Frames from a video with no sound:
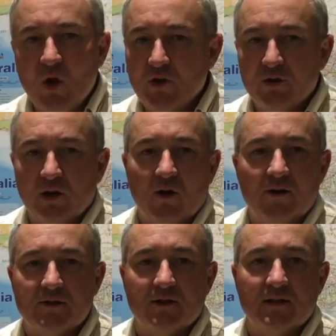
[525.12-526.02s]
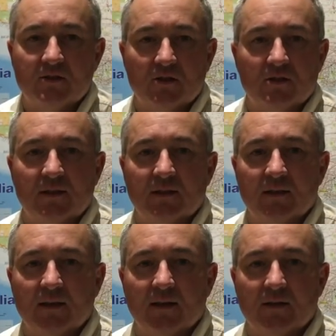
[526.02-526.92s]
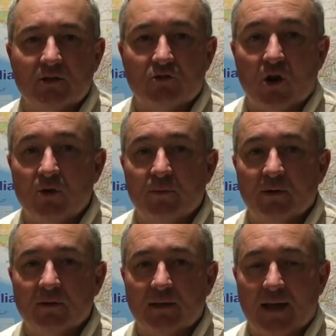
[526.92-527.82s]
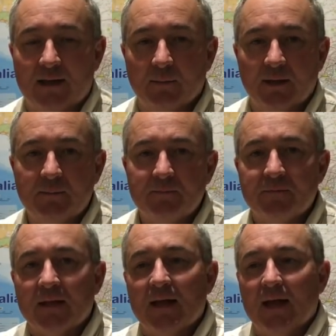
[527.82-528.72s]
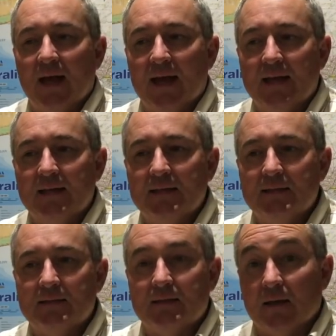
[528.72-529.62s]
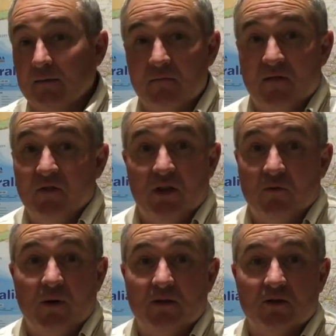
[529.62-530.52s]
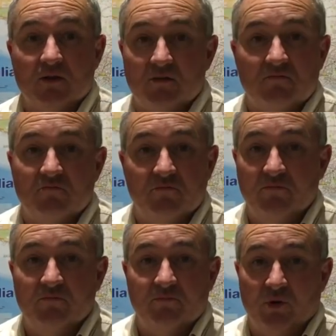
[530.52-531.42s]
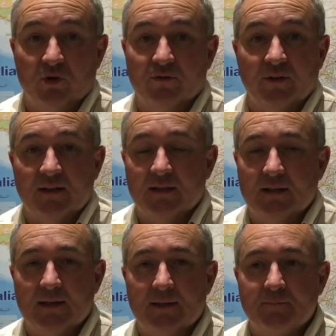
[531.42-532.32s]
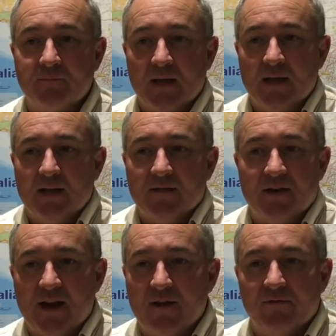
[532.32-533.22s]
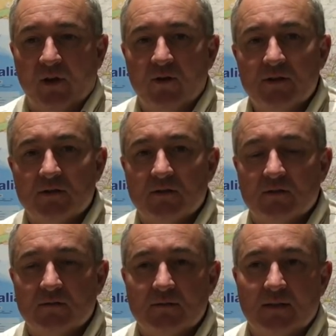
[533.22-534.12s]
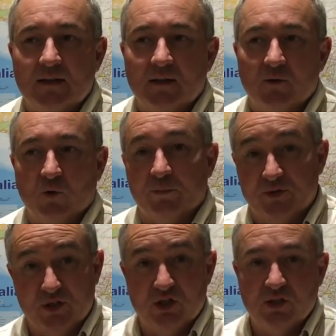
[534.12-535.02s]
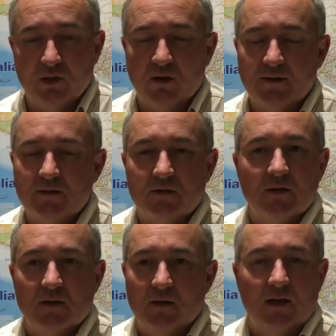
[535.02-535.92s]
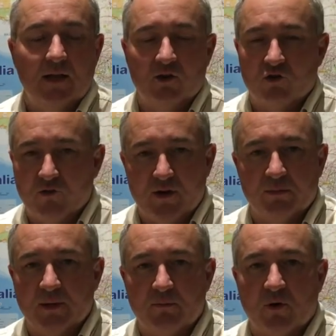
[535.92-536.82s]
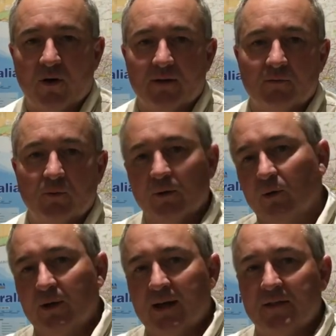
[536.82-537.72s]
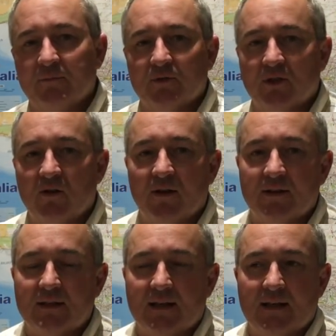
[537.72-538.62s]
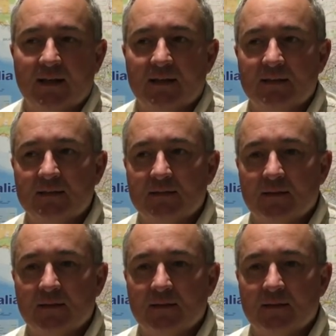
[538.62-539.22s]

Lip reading: I utilised the existing strobe cabling, and everything went just beautifully. The nav lights, or position lights, incredibly bright. We were looking at them tonight, and